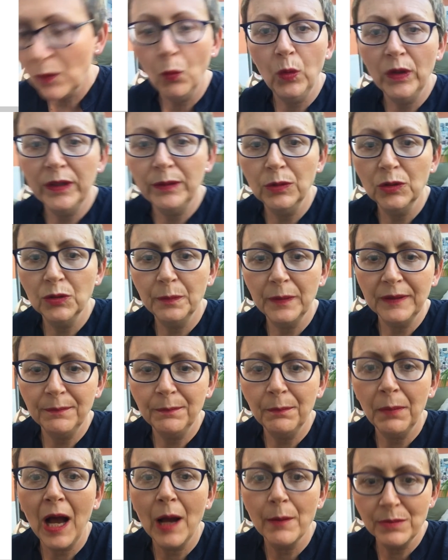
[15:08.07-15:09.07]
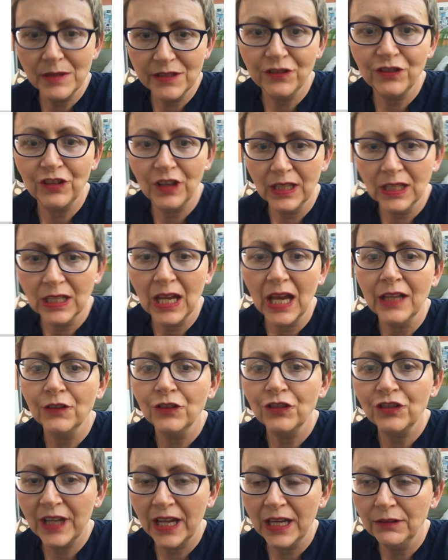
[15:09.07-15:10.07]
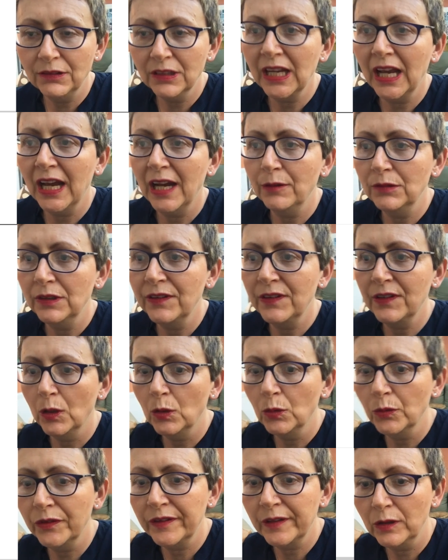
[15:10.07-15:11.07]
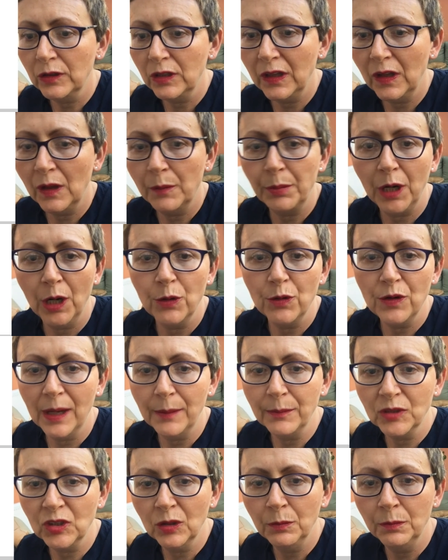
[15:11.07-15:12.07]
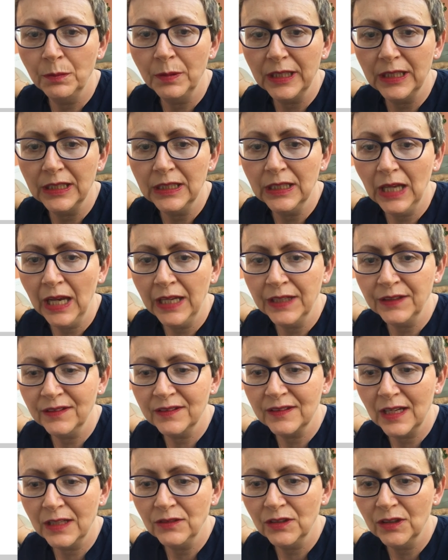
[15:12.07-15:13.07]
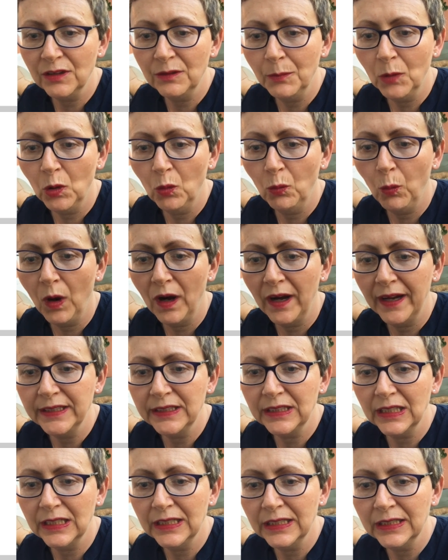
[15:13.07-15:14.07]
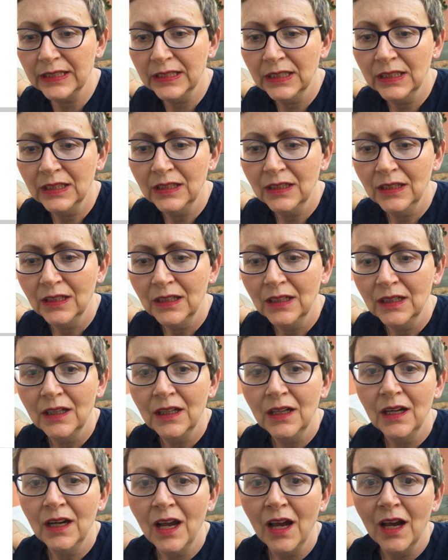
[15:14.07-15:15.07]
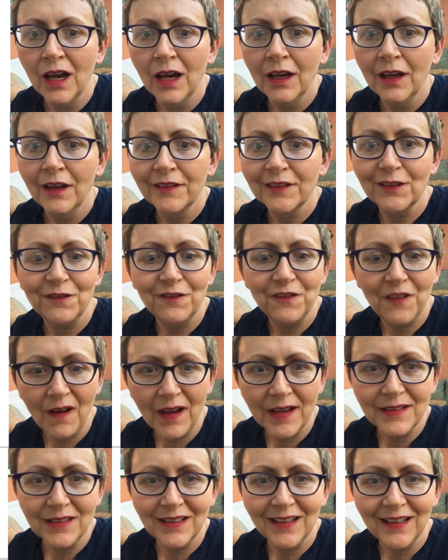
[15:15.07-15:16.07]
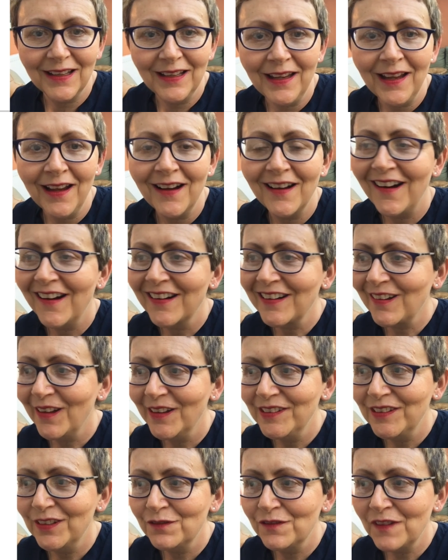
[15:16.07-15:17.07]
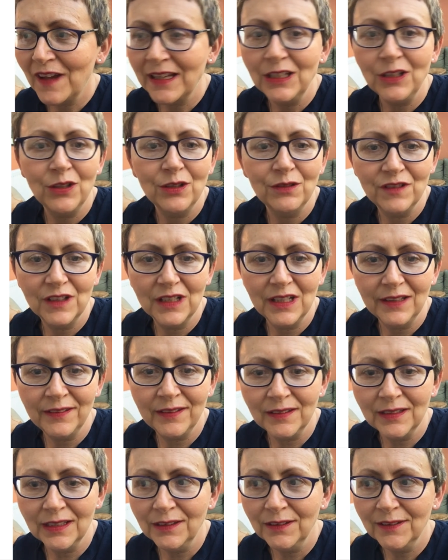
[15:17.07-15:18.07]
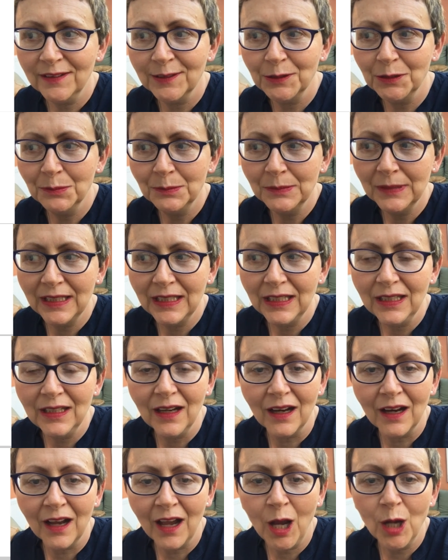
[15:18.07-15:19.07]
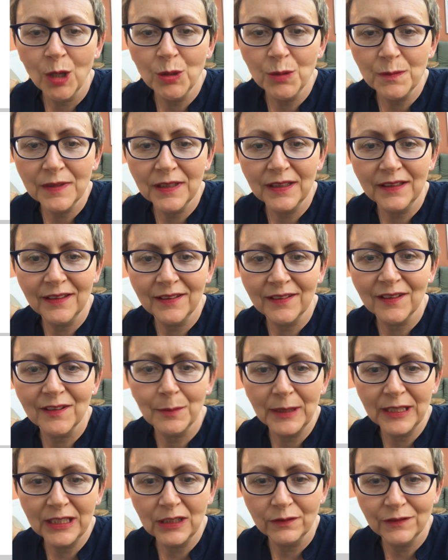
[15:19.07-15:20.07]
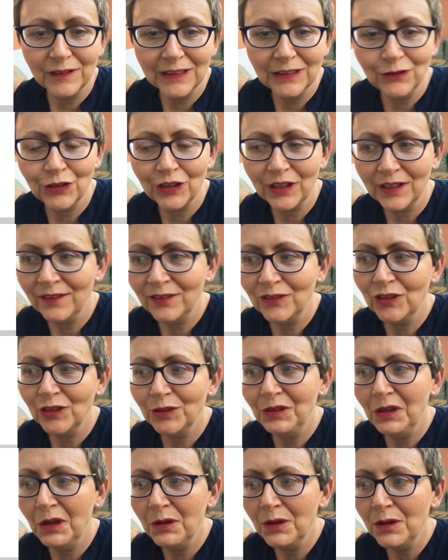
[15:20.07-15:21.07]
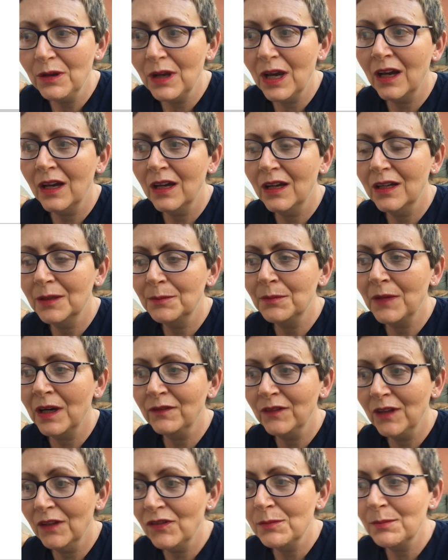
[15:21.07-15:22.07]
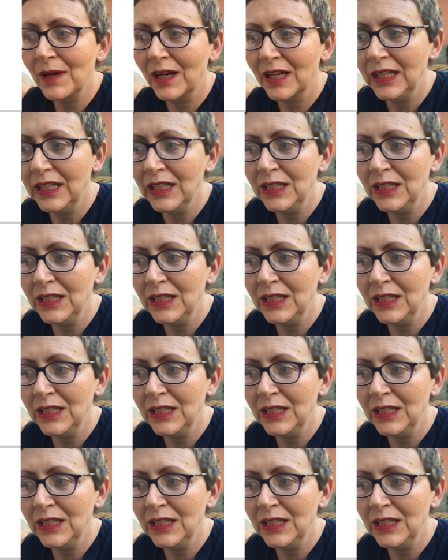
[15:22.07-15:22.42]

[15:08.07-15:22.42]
we will be publishing and sharing our results so that the programme can be extended more widely. So finally, I'd like to thank you for listening to me. I hope that this has been of interest to you. I've given my